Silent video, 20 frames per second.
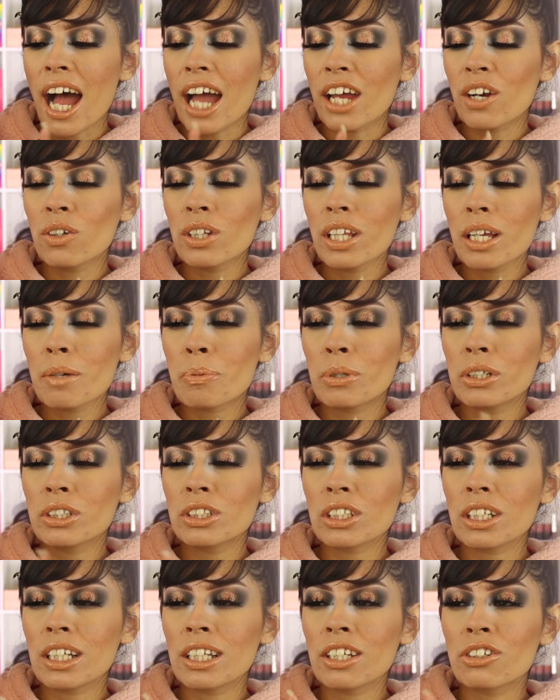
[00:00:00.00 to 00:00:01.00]
I don't like
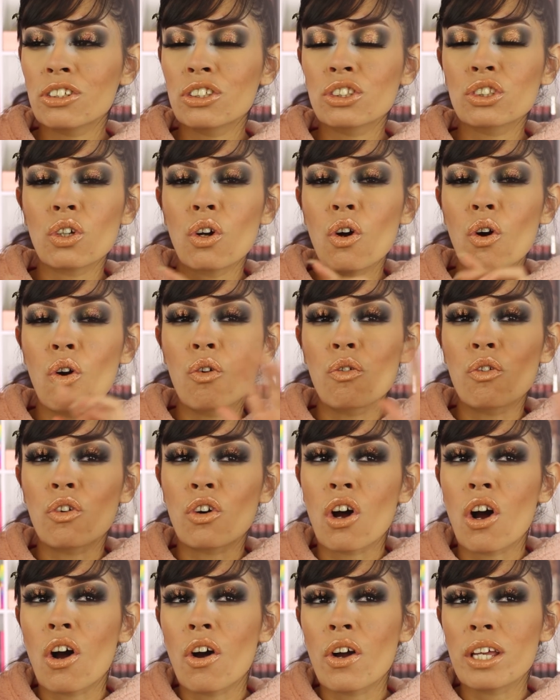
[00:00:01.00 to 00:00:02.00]
pressed glitters
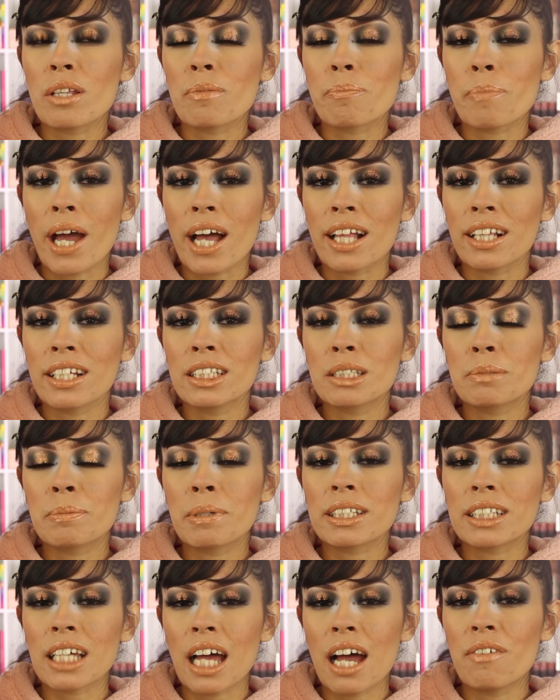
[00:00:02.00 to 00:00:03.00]
overall in palettes
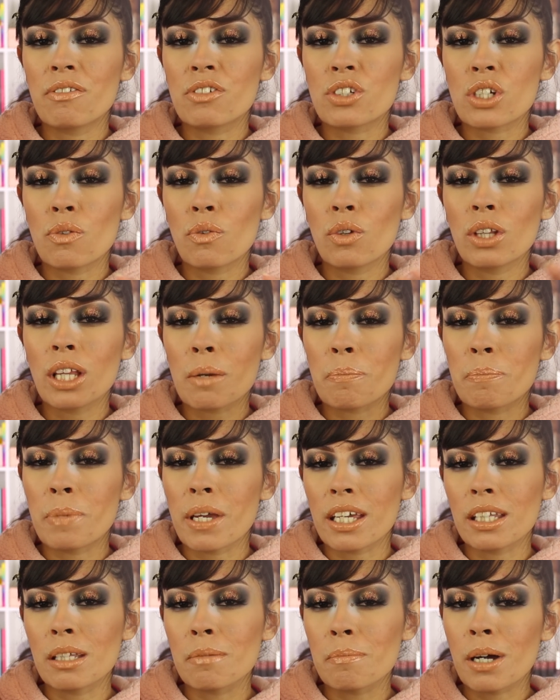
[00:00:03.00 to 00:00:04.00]
because I have trouble like
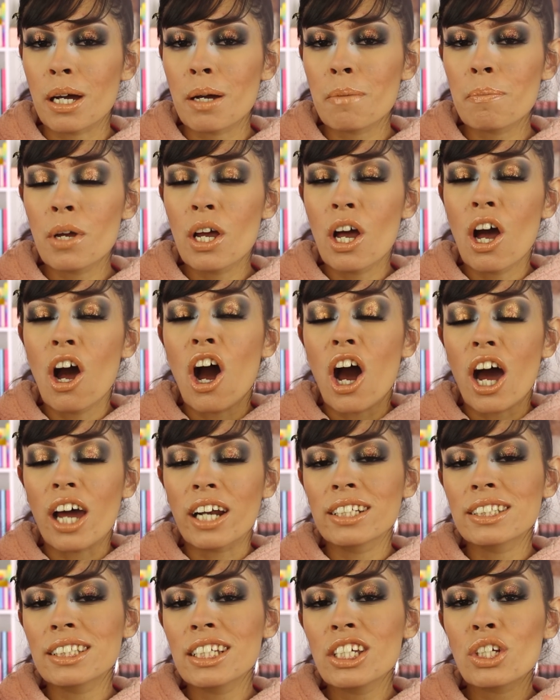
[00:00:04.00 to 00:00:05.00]
picking them up.
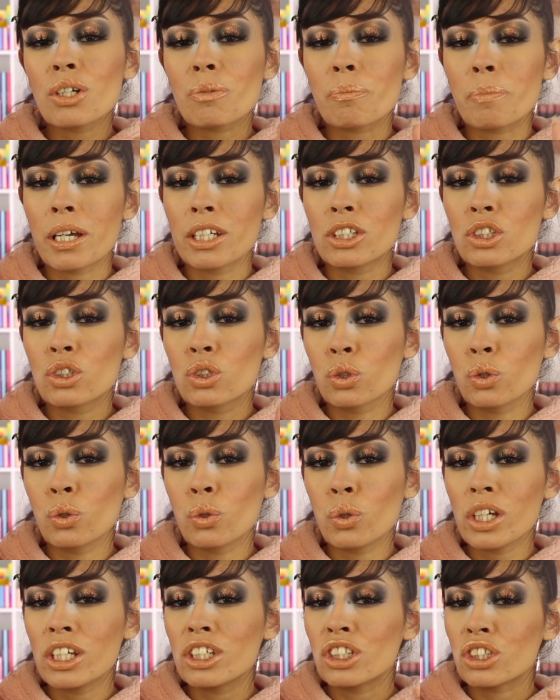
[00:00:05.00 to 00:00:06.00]
Honestly, your best
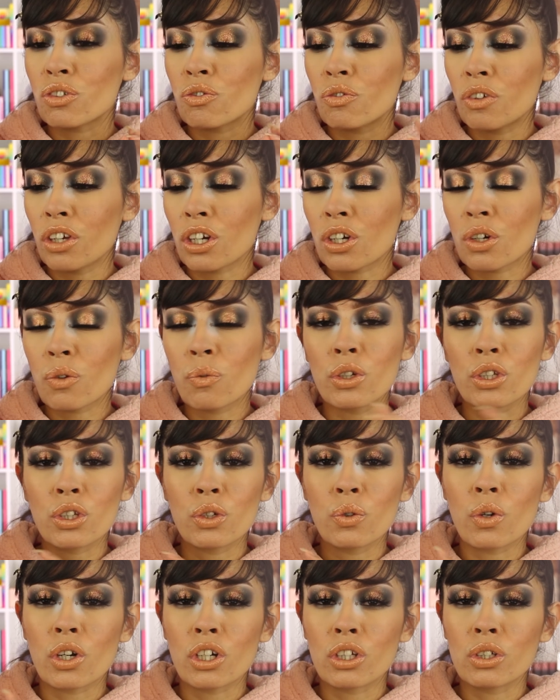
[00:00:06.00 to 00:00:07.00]
tool is your finger when
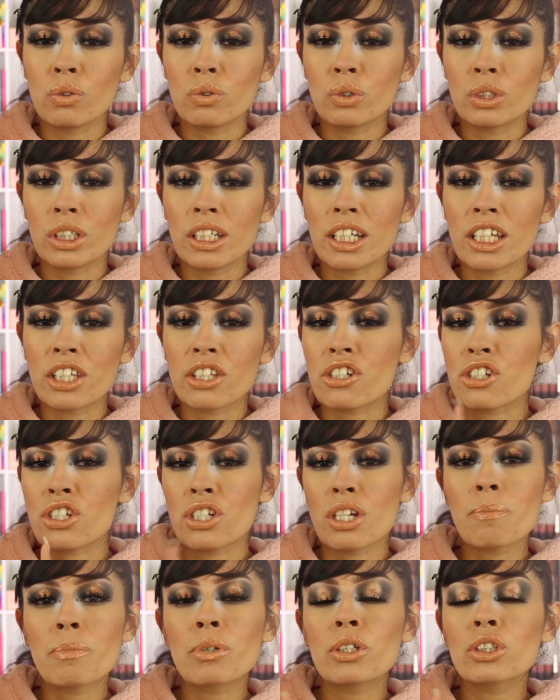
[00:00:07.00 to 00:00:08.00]
you are using either
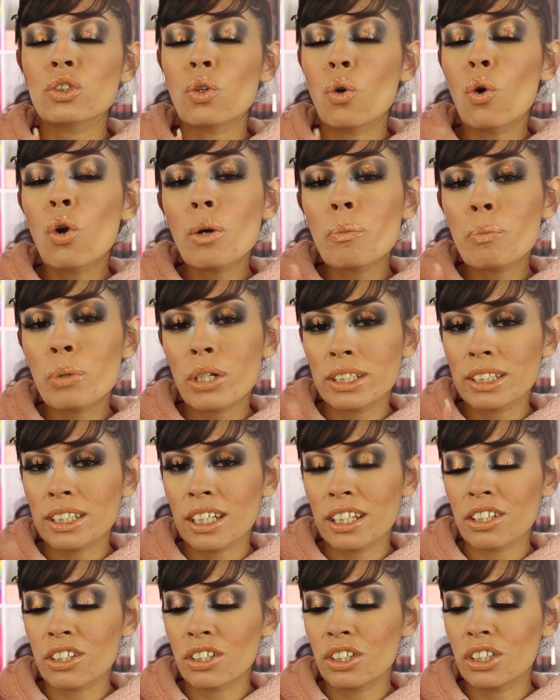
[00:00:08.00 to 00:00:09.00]
shimmers or
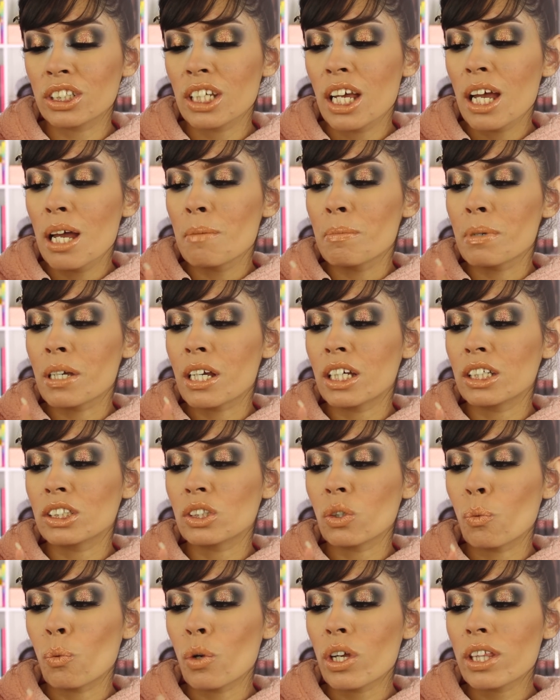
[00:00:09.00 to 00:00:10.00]
pressed glitters,
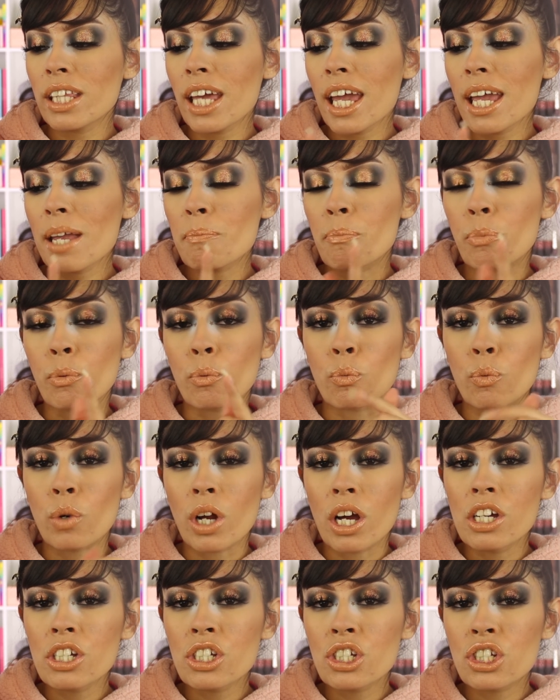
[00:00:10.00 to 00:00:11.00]
because with a
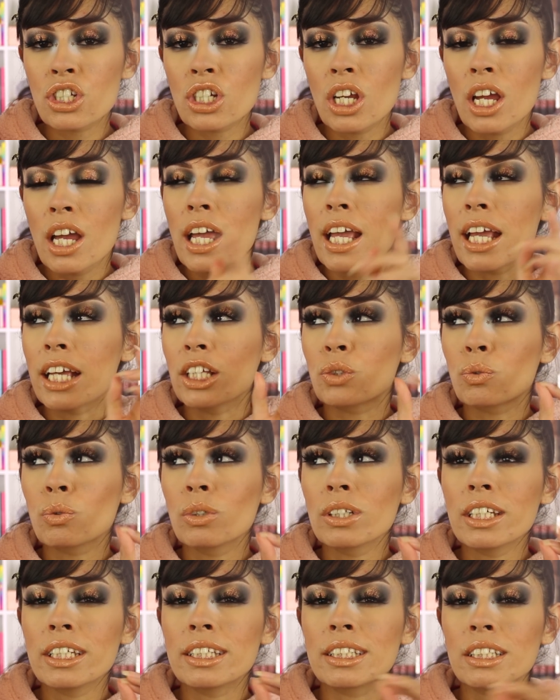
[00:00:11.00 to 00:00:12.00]
brush it's
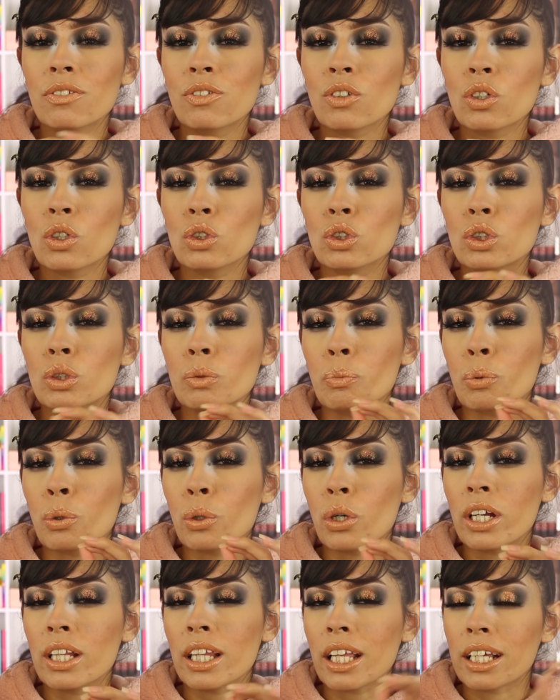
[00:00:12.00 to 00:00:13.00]
really difficult to
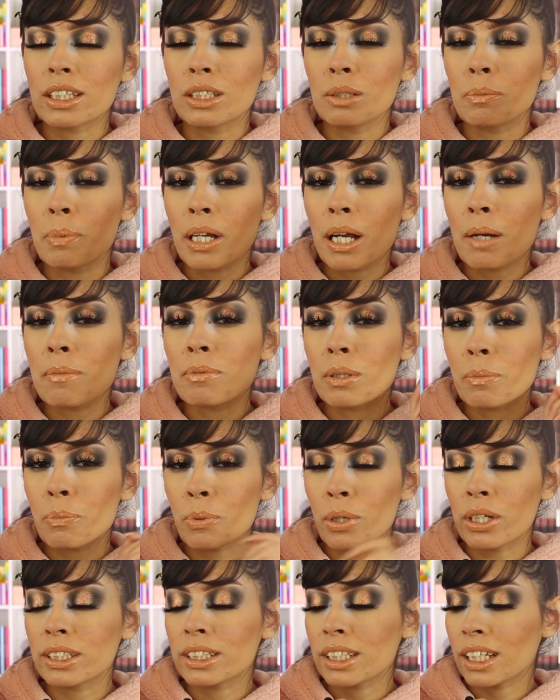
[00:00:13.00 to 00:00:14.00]
pick up the
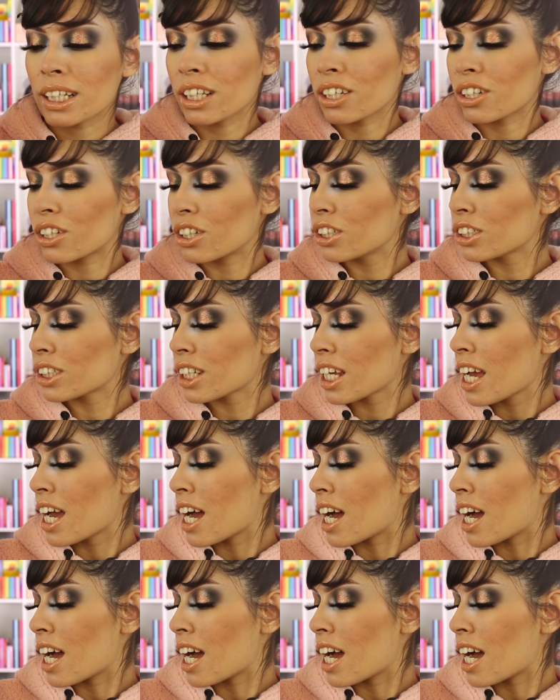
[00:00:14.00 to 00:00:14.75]
pressed glitters.